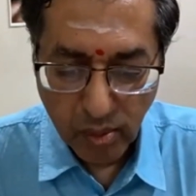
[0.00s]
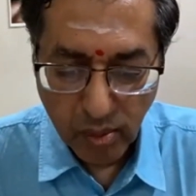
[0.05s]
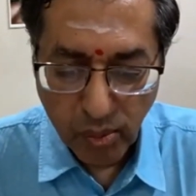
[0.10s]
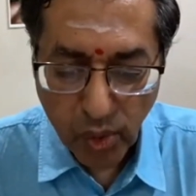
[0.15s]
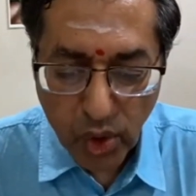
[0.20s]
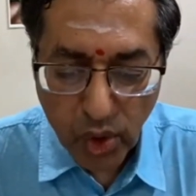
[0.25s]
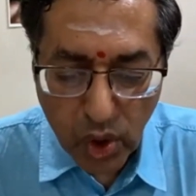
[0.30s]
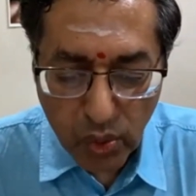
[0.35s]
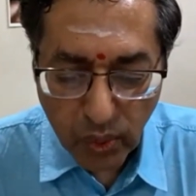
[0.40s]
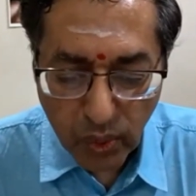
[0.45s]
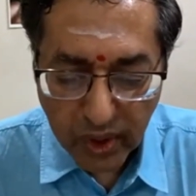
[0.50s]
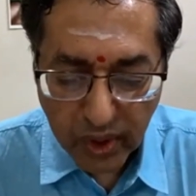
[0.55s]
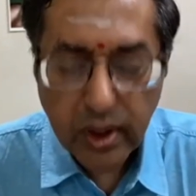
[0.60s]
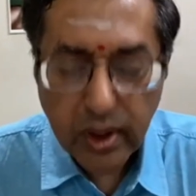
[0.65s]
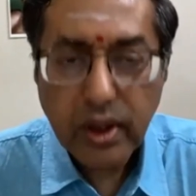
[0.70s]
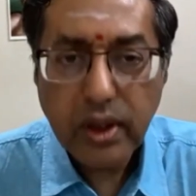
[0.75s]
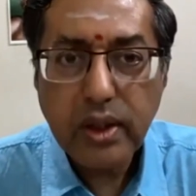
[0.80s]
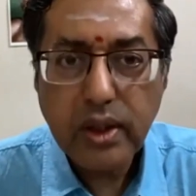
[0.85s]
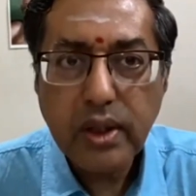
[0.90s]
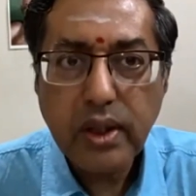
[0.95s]

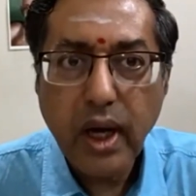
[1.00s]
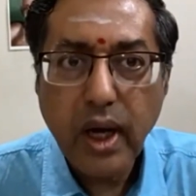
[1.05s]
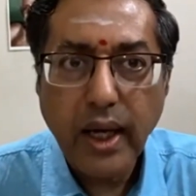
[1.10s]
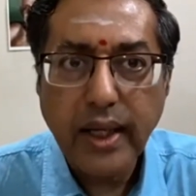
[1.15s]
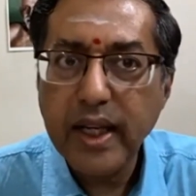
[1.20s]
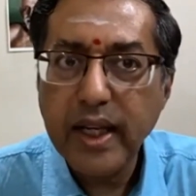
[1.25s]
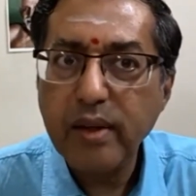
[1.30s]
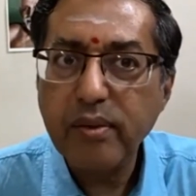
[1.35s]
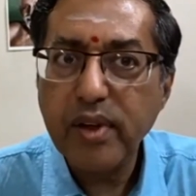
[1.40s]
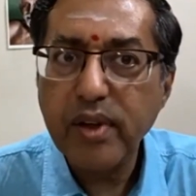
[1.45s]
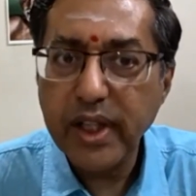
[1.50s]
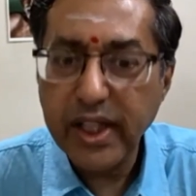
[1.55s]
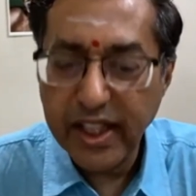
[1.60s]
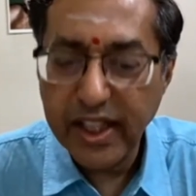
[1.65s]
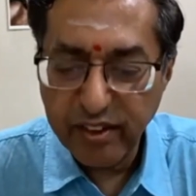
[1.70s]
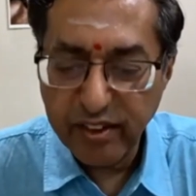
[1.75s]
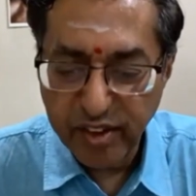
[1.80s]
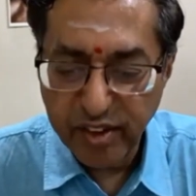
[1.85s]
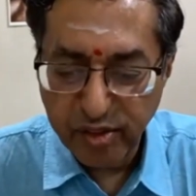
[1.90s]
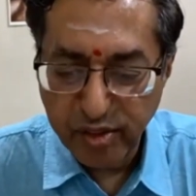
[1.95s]
Moreover, I never
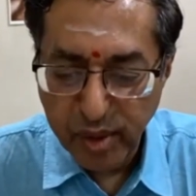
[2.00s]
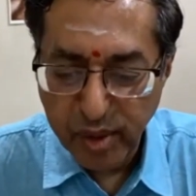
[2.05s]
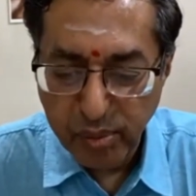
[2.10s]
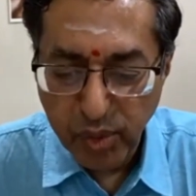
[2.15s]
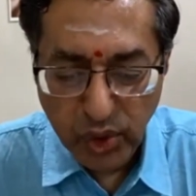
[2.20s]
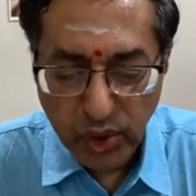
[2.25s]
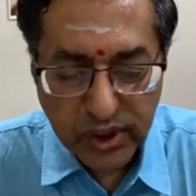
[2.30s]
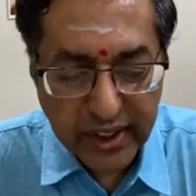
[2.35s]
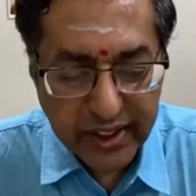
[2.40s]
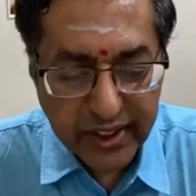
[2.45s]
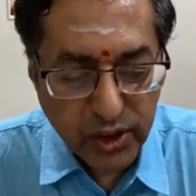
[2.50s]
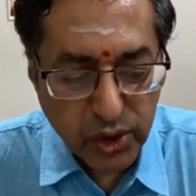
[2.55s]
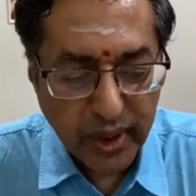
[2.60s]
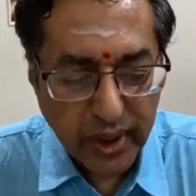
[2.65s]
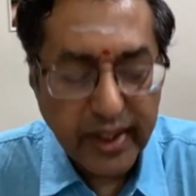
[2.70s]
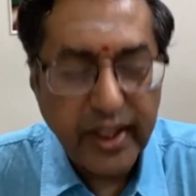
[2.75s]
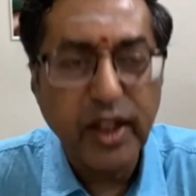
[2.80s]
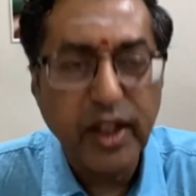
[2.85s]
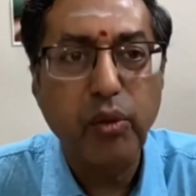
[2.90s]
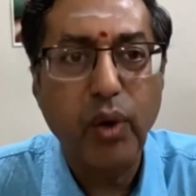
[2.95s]
give vibhuti to
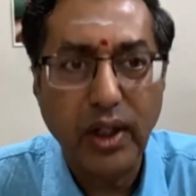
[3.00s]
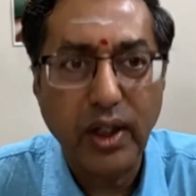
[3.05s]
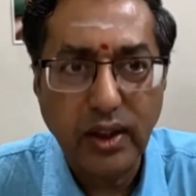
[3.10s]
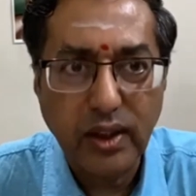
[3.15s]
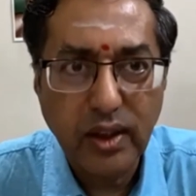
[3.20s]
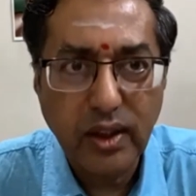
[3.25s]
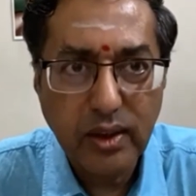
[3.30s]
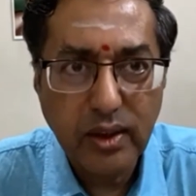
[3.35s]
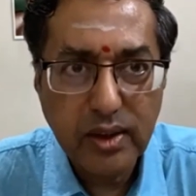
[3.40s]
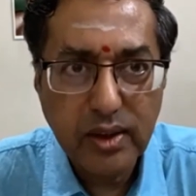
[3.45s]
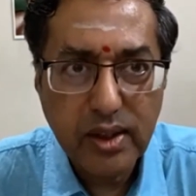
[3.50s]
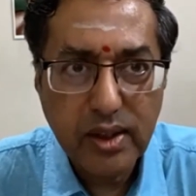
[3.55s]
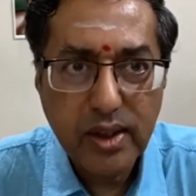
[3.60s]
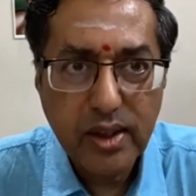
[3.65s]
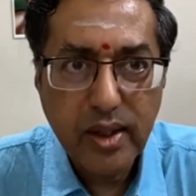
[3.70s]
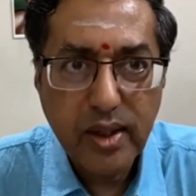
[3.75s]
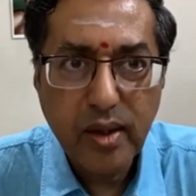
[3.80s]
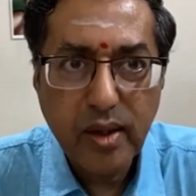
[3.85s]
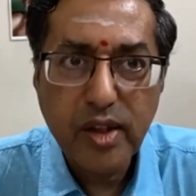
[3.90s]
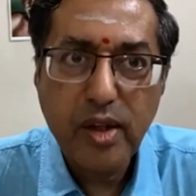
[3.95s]
anyone.
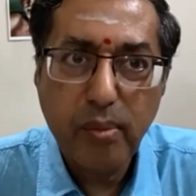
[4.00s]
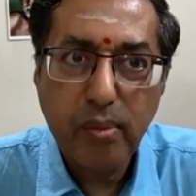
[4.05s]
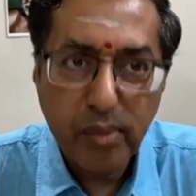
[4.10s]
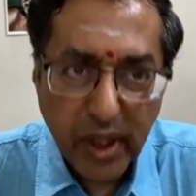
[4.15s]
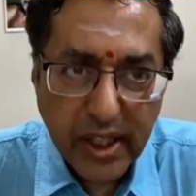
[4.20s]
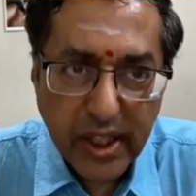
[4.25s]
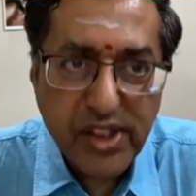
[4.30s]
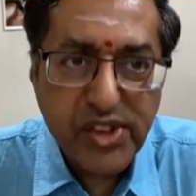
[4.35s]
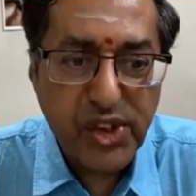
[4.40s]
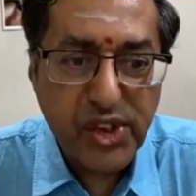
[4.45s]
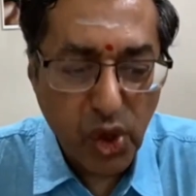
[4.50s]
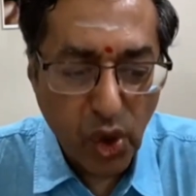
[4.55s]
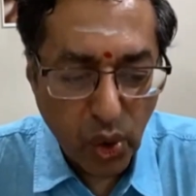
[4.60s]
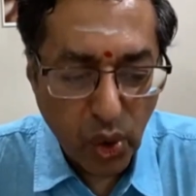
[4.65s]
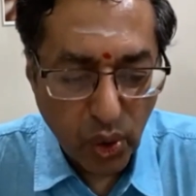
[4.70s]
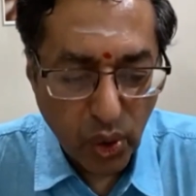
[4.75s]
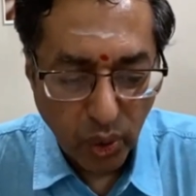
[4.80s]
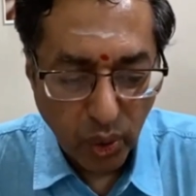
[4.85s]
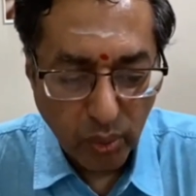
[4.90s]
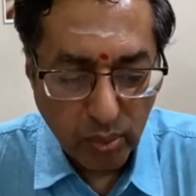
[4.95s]
Please go
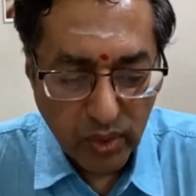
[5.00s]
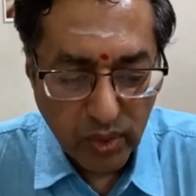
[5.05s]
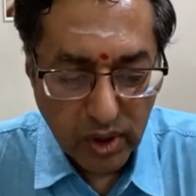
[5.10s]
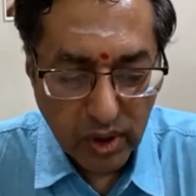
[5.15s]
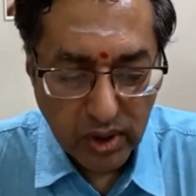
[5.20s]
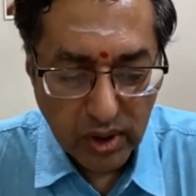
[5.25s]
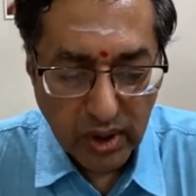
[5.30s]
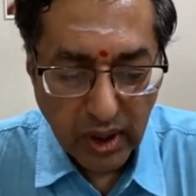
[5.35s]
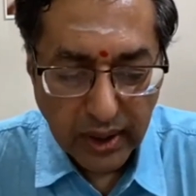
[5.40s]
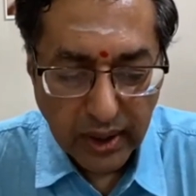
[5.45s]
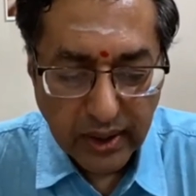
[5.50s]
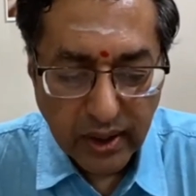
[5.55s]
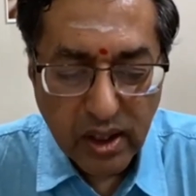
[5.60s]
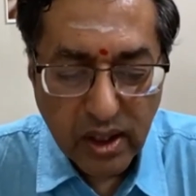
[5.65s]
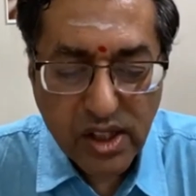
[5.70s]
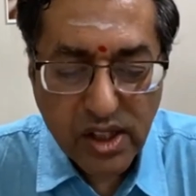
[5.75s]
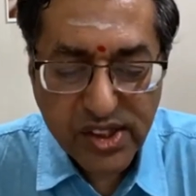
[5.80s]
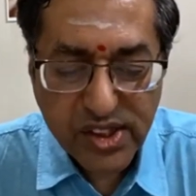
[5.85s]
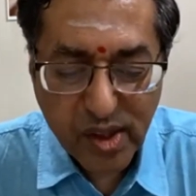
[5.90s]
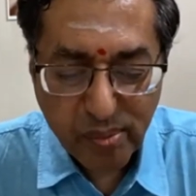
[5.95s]
home and
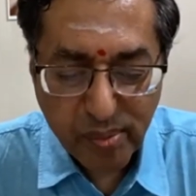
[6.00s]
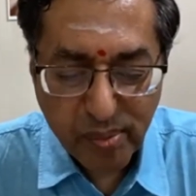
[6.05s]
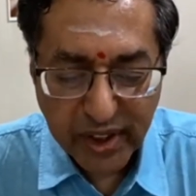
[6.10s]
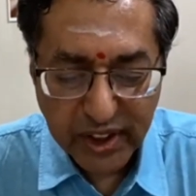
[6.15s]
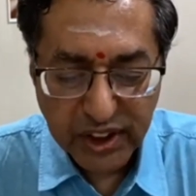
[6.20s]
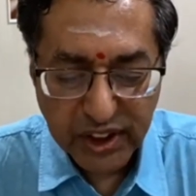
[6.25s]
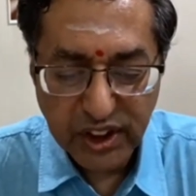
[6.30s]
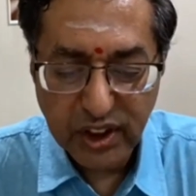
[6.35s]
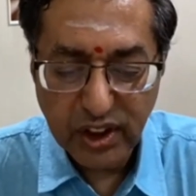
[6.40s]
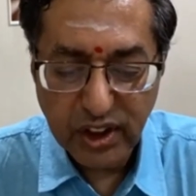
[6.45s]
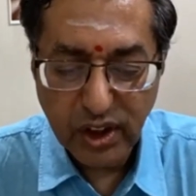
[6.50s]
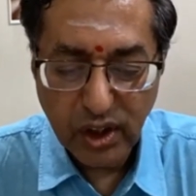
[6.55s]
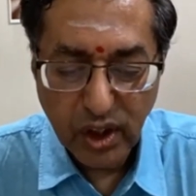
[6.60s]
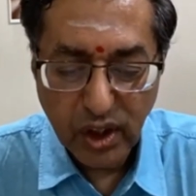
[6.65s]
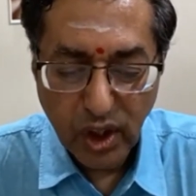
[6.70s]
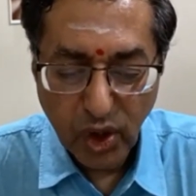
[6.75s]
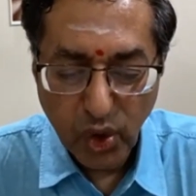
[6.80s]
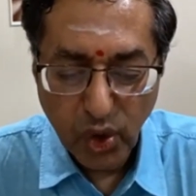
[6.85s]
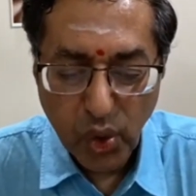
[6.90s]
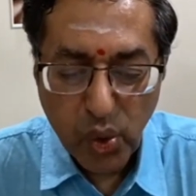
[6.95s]
nurse the patient
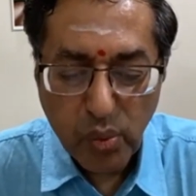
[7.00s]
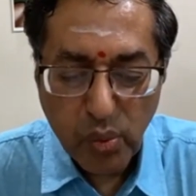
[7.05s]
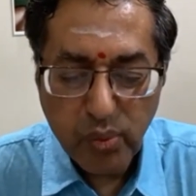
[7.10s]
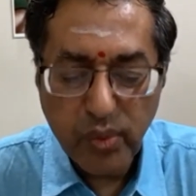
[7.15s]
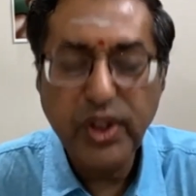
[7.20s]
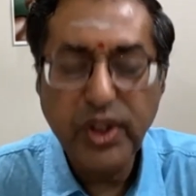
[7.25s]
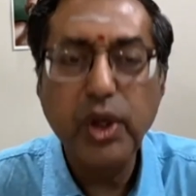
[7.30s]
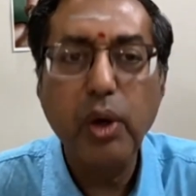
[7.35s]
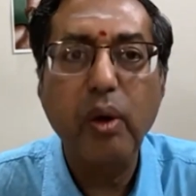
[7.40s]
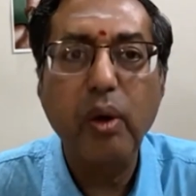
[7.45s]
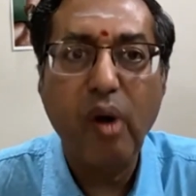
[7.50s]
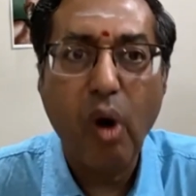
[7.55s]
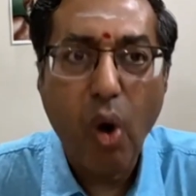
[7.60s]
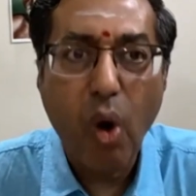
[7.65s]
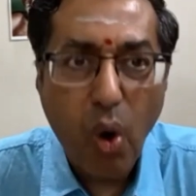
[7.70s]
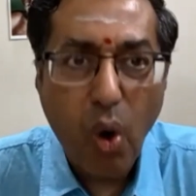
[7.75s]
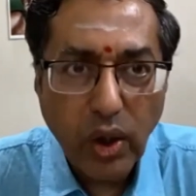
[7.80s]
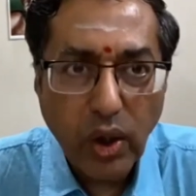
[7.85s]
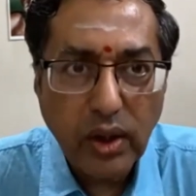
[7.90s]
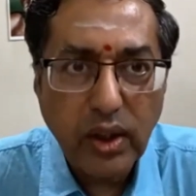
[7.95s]
whom you are
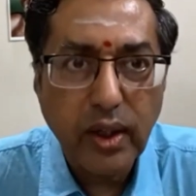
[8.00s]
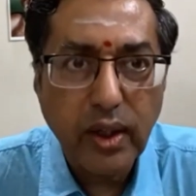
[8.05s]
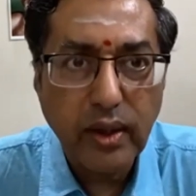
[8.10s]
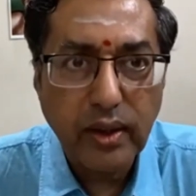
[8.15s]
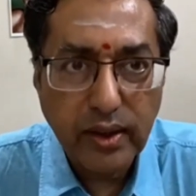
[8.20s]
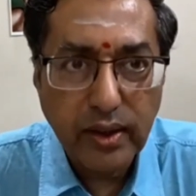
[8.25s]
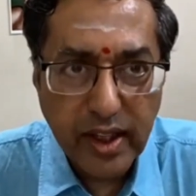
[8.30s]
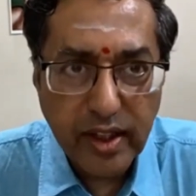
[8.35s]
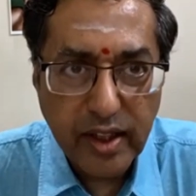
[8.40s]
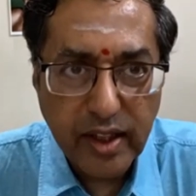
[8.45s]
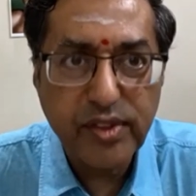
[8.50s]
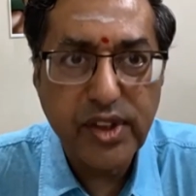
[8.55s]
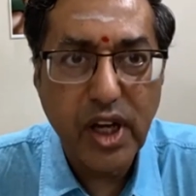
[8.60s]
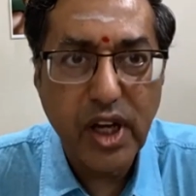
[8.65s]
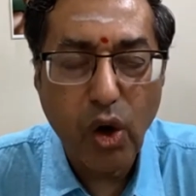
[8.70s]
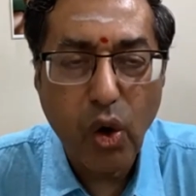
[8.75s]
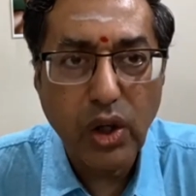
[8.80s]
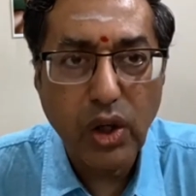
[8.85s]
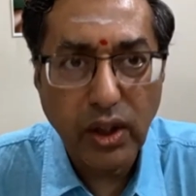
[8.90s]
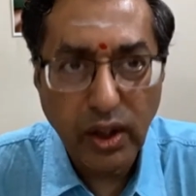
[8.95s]
all left
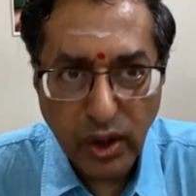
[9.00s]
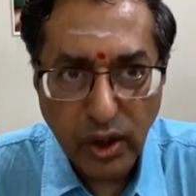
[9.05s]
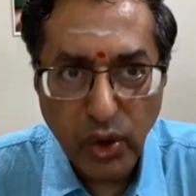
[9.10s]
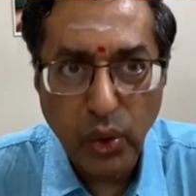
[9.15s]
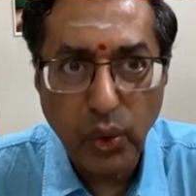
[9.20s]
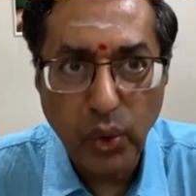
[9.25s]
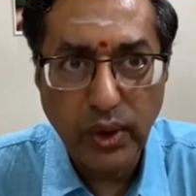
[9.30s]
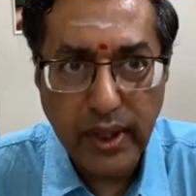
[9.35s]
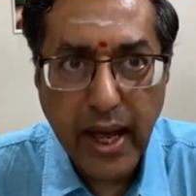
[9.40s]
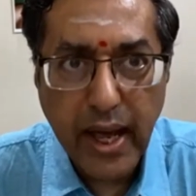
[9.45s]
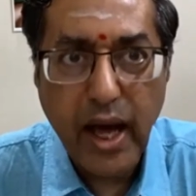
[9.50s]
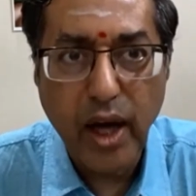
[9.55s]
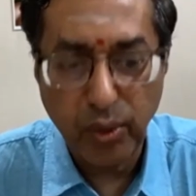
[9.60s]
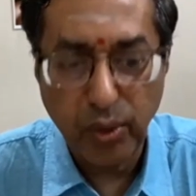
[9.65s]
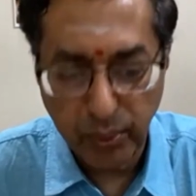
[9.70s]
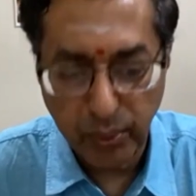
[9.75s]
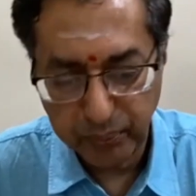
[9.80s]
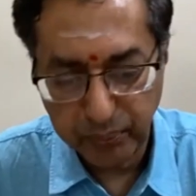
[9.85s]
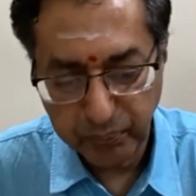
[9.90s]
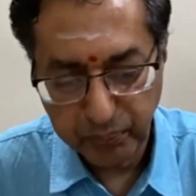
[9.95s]
all alone now."